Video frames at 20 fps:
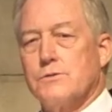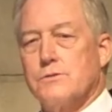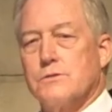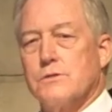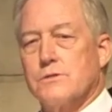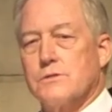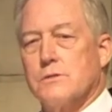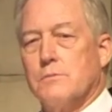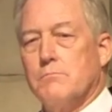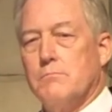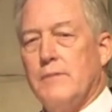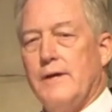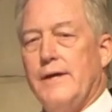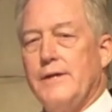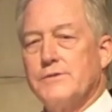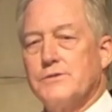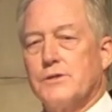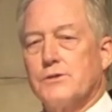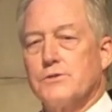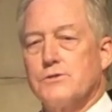this
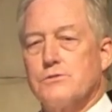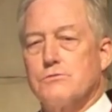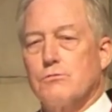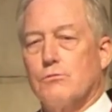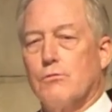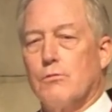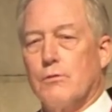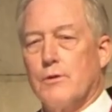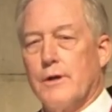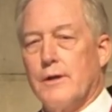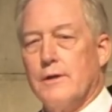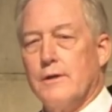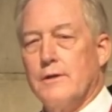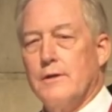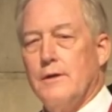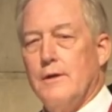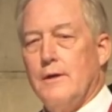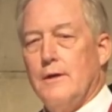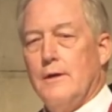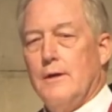amazing story
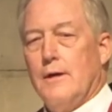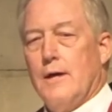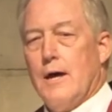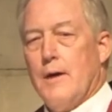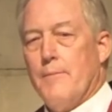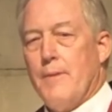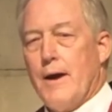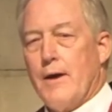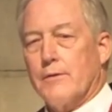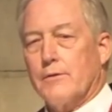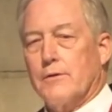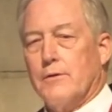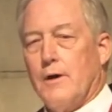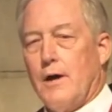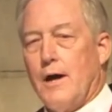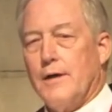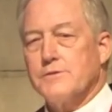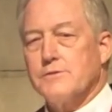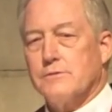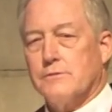about
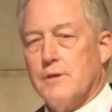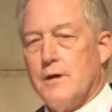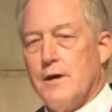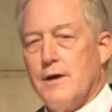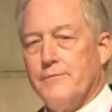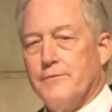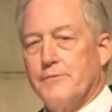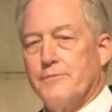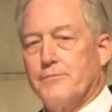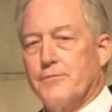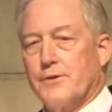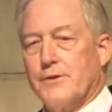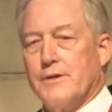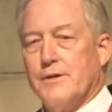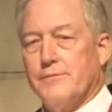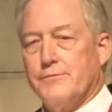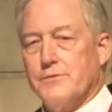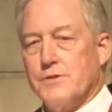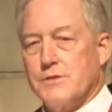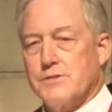God's love and
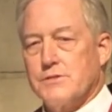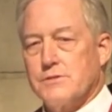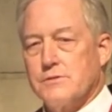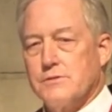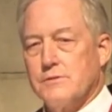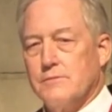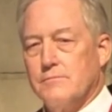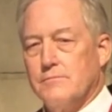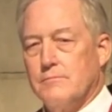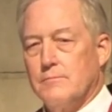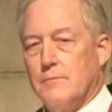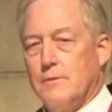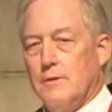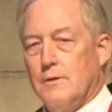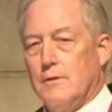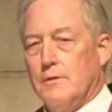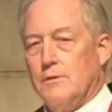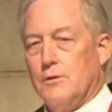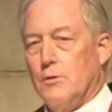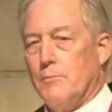forgiveness,
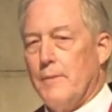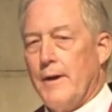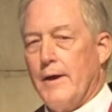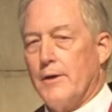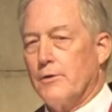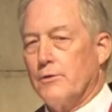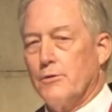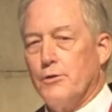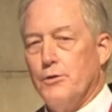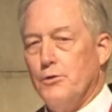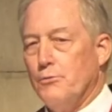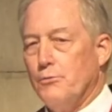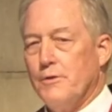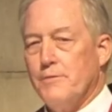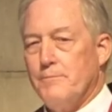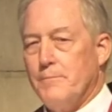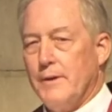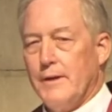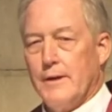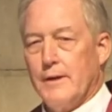no matter who
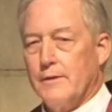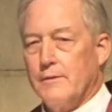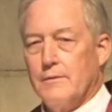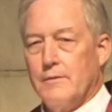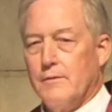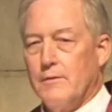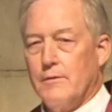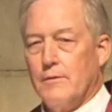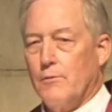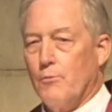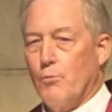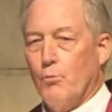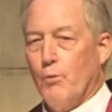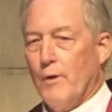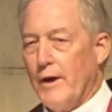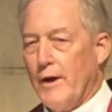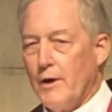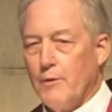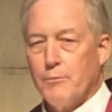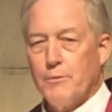we've been,
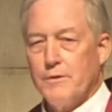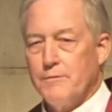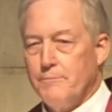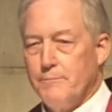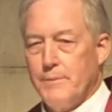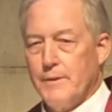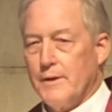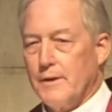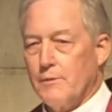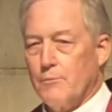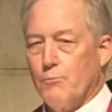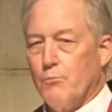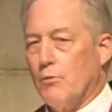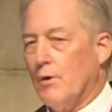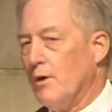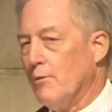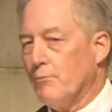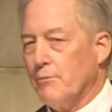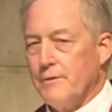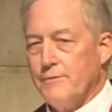where we've been,
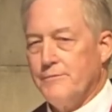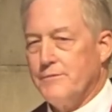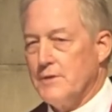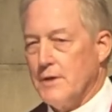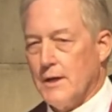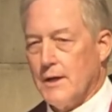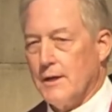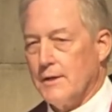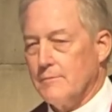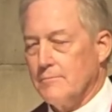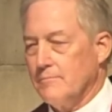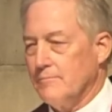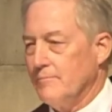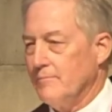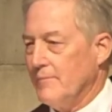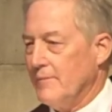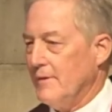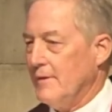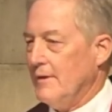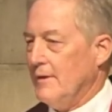what we've done.
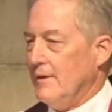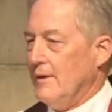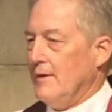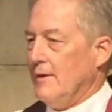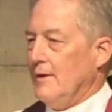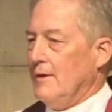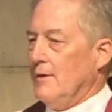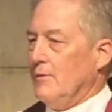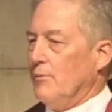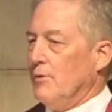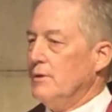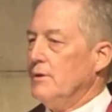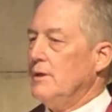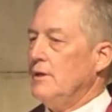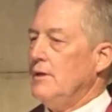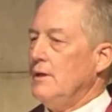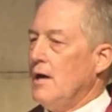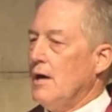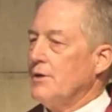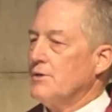When the
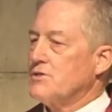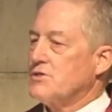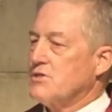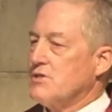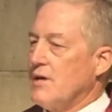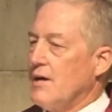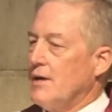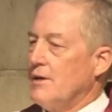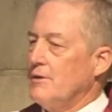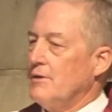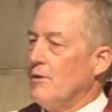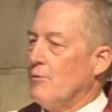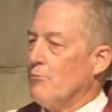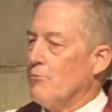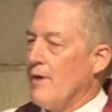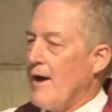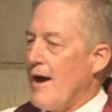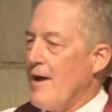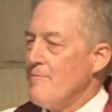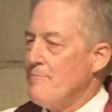young son
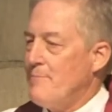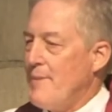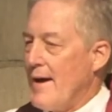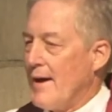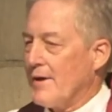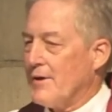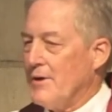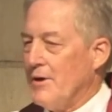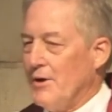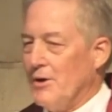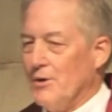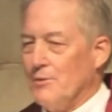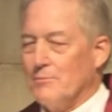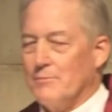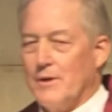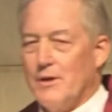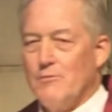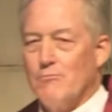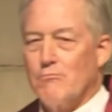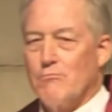arrived back home,
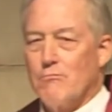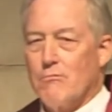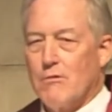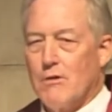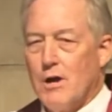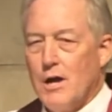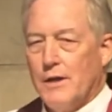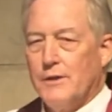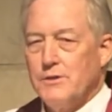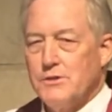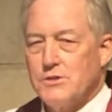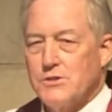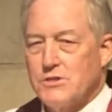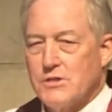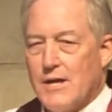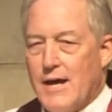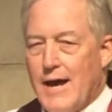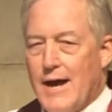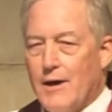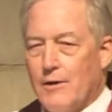he runs
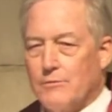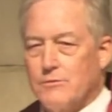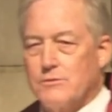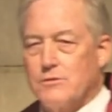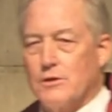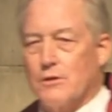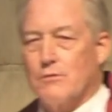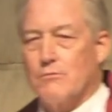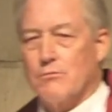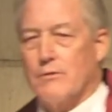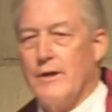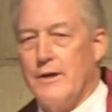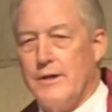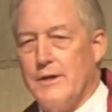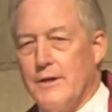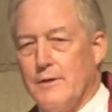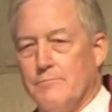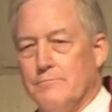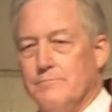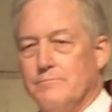out to greet him